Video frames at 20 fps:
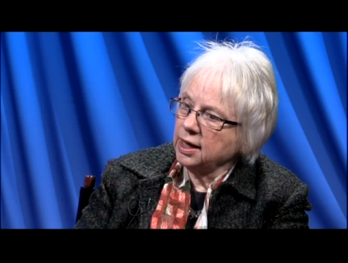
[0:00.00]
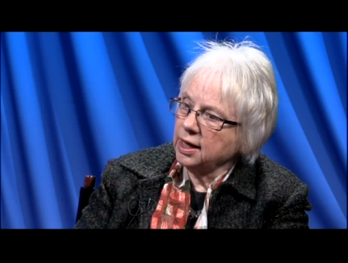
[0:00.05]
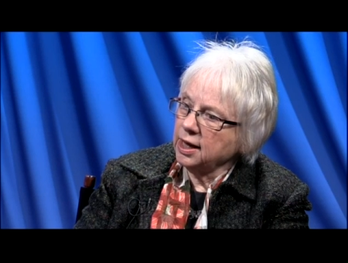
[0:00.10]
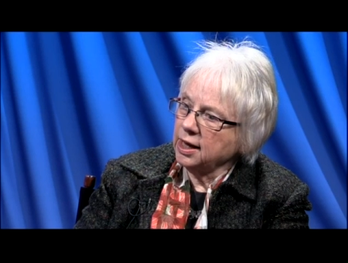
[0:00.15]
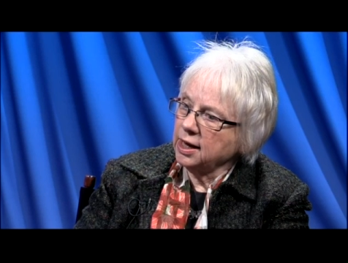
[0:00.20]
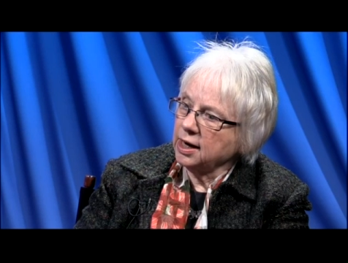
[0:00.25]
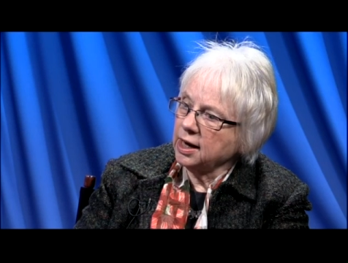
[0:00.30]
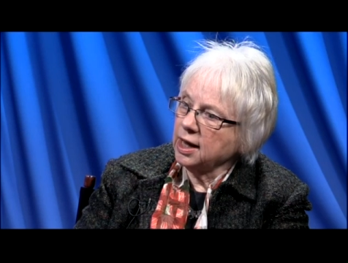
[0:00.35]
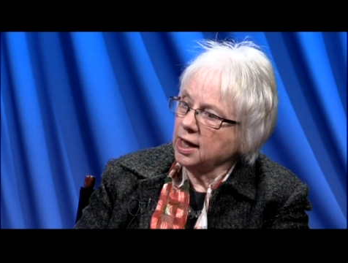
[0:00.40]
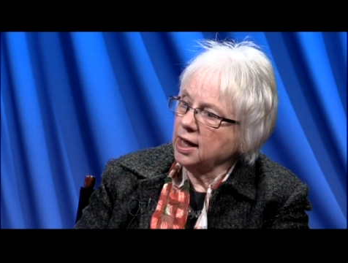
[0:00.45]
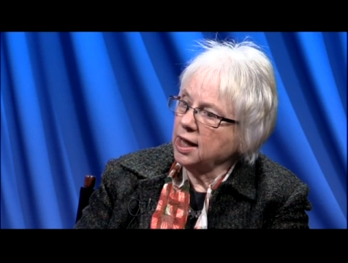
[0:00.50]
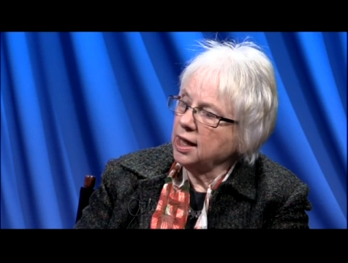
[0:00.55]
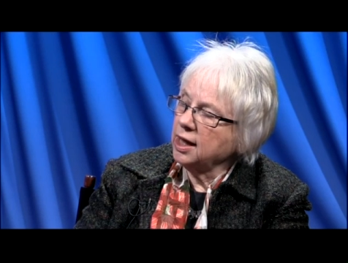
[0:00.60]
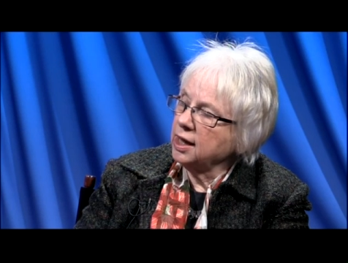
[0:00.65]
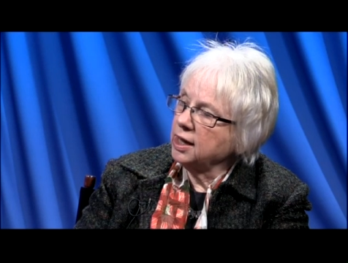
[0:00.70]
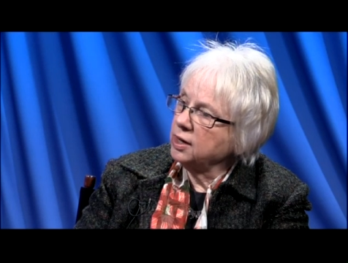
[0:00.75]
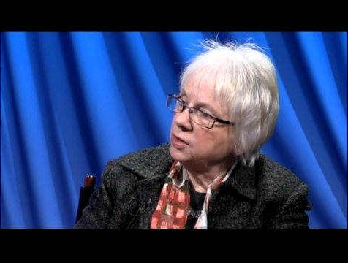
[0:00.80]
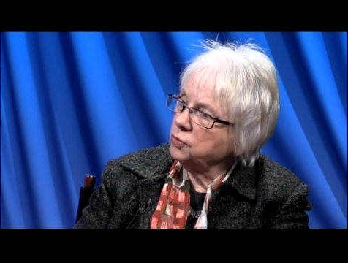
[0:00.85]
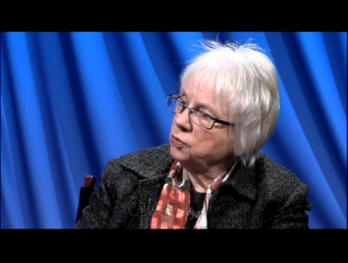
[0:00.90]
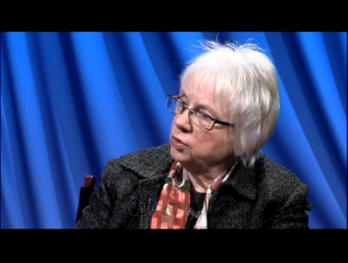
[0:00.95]
and
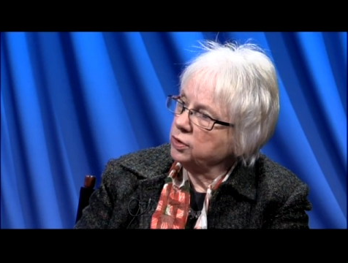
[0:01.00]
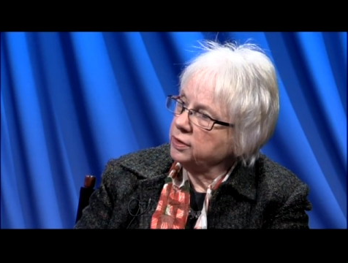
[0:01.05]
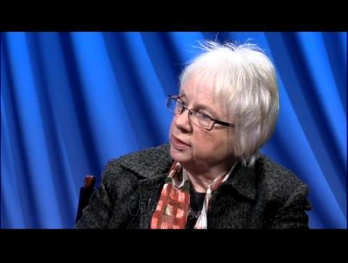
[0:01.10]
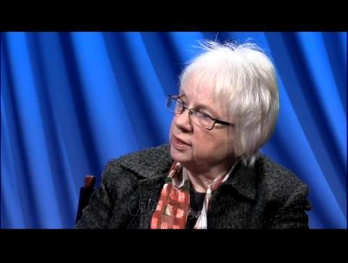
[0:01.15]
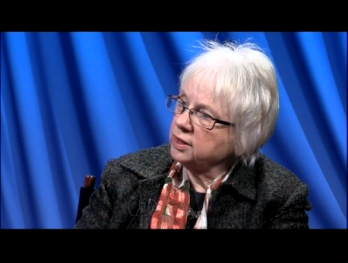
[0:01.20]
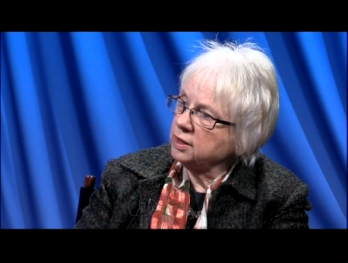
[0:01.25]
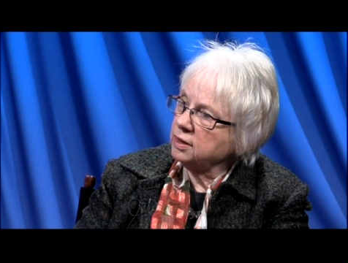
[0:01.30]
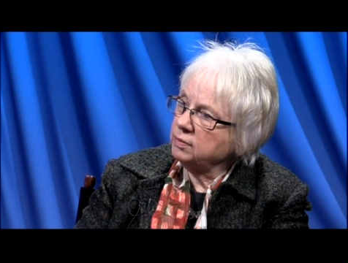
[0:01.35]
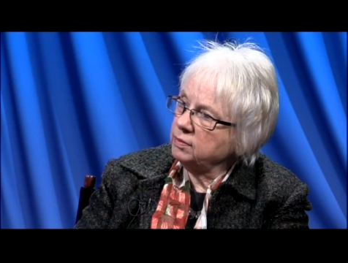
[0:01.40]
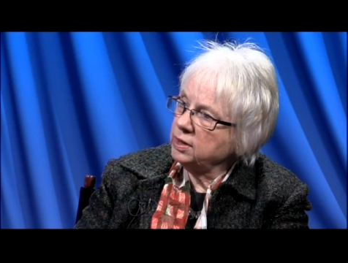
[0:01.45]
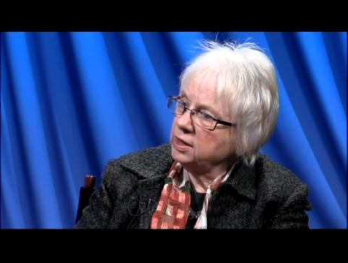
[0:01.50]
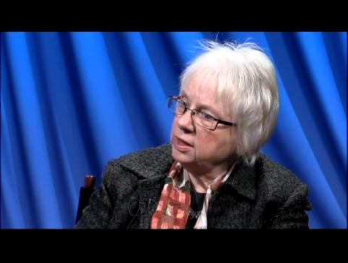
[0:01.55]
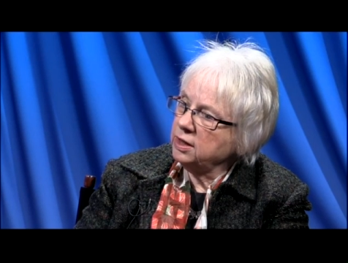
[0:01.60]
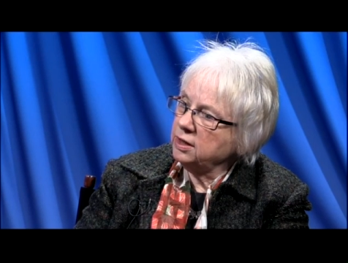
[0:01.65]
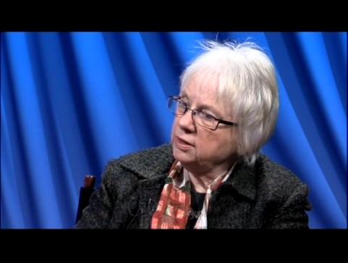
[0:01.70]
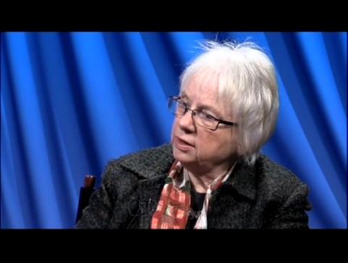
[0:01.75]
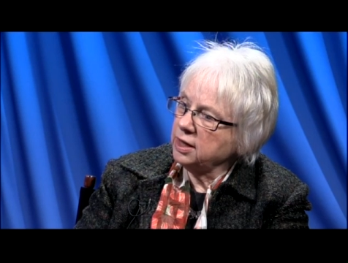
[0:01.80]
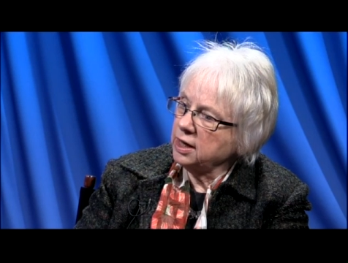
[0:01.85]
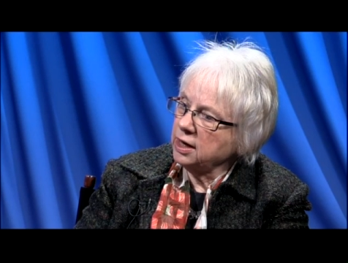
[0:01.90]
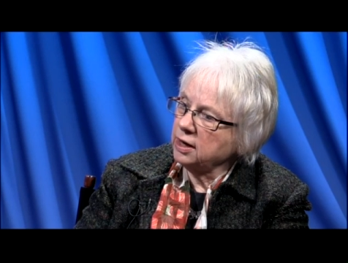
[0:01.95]
I were the
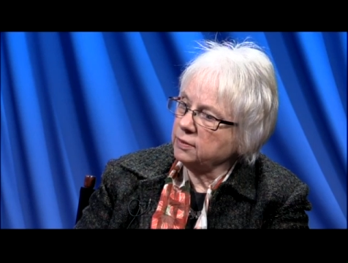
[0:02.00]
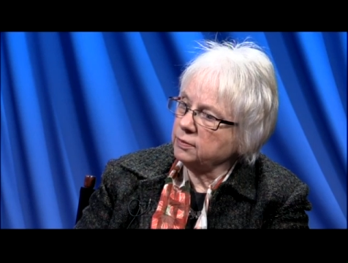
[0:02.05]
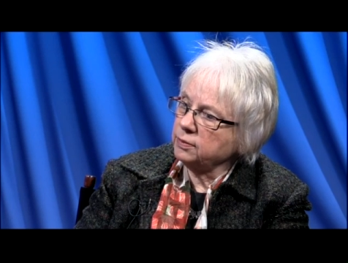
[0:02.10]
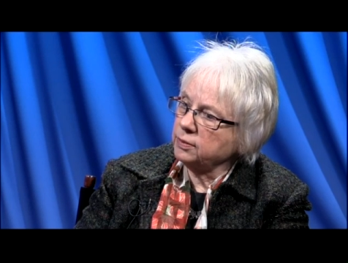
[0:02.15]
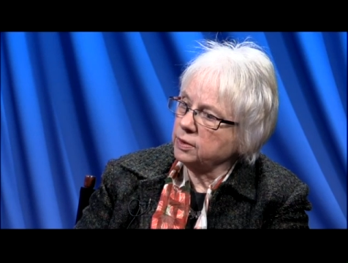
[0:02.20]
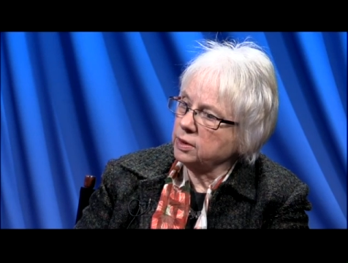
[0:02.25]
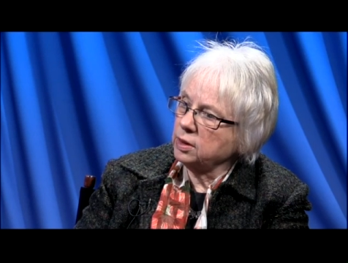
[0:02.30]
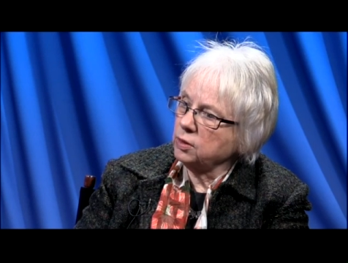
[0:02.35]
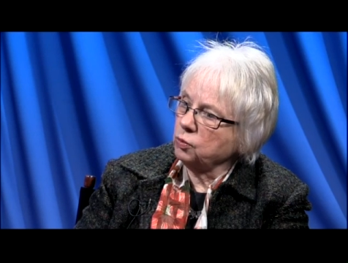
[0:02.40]
committee that